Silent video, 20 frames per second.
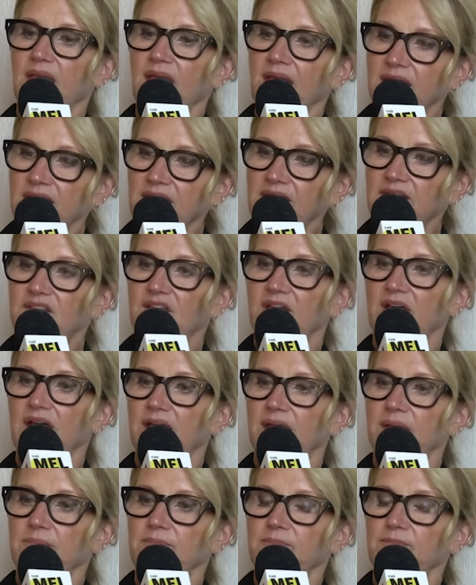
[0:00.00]
any
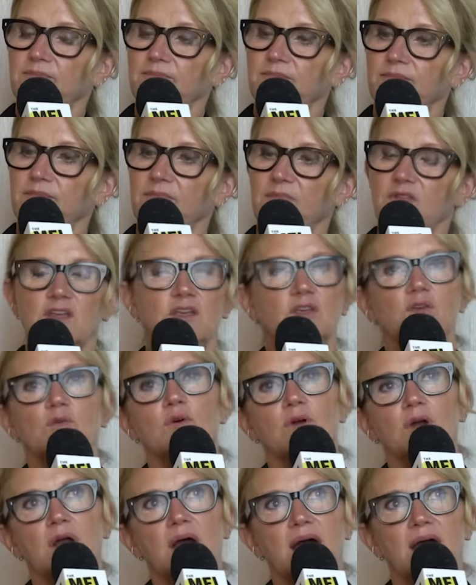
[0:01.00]
time that
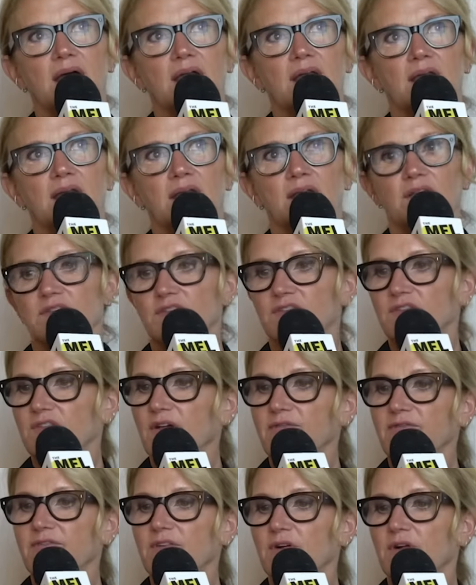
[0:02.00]
you or I
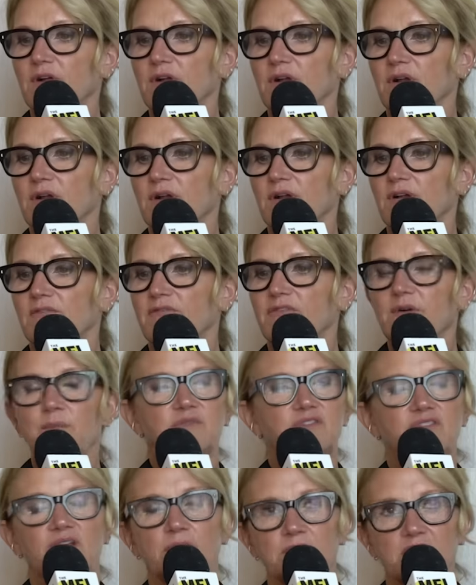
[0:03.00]
suffer
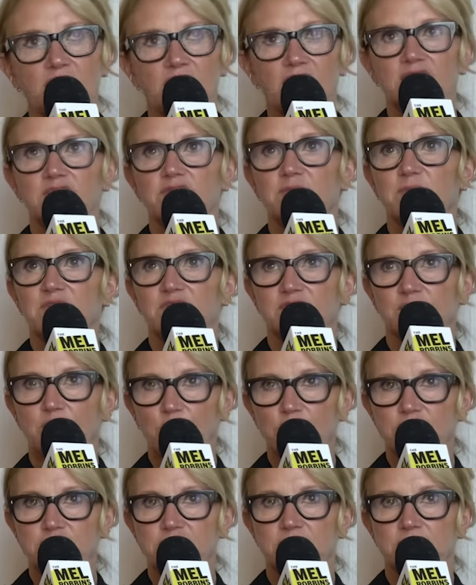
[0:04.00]
from some kind of
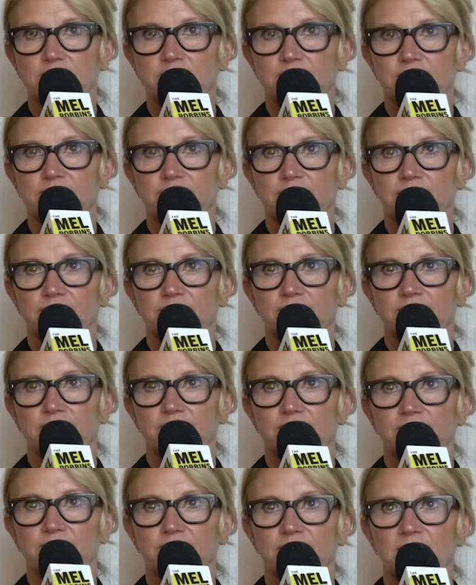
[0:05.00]
misfortune,
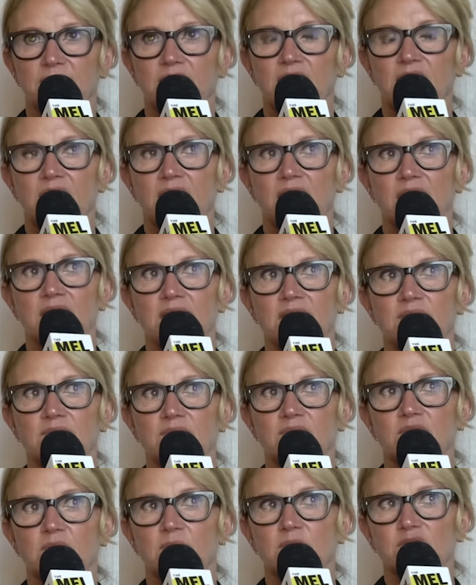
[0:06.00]

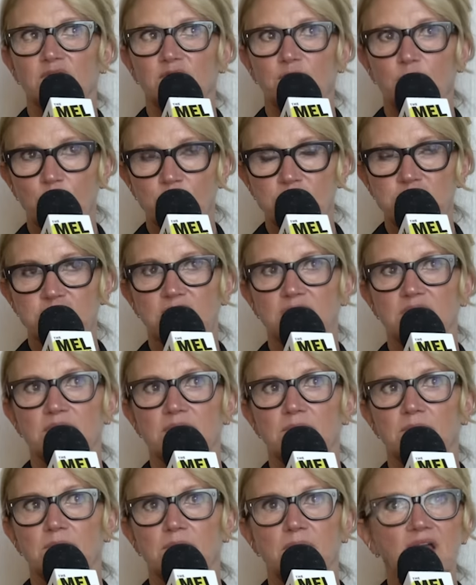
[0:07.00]
and the
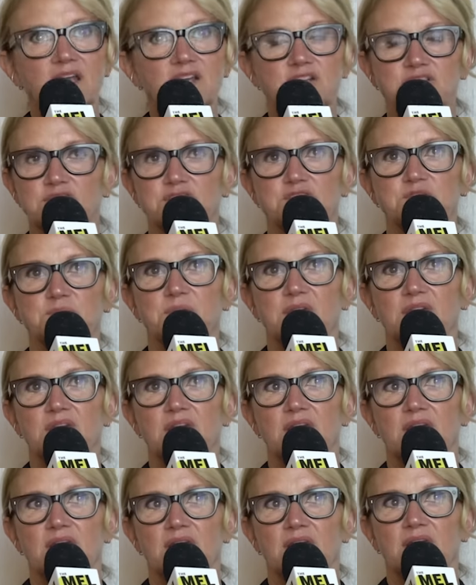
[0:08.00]
misfortune might just
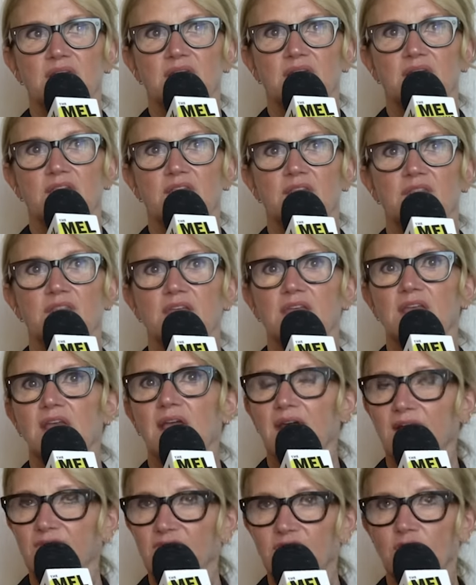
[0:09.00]
be that
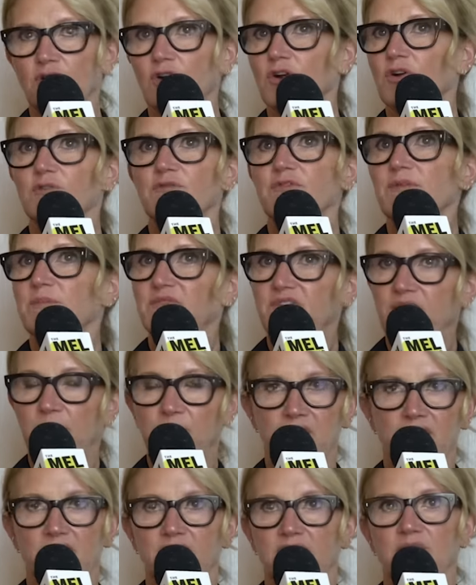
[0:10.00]
you haven't heard from
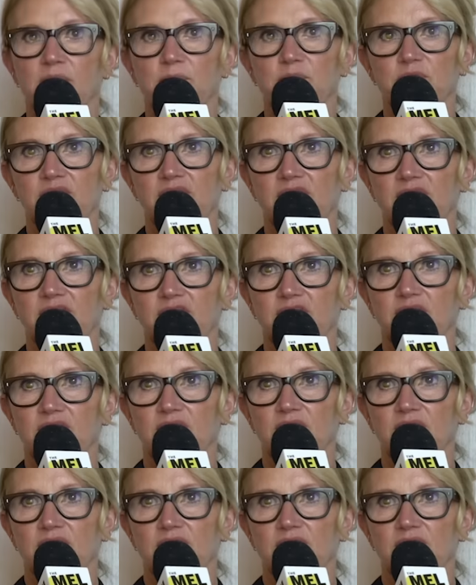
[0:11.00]
somebody in a couple days,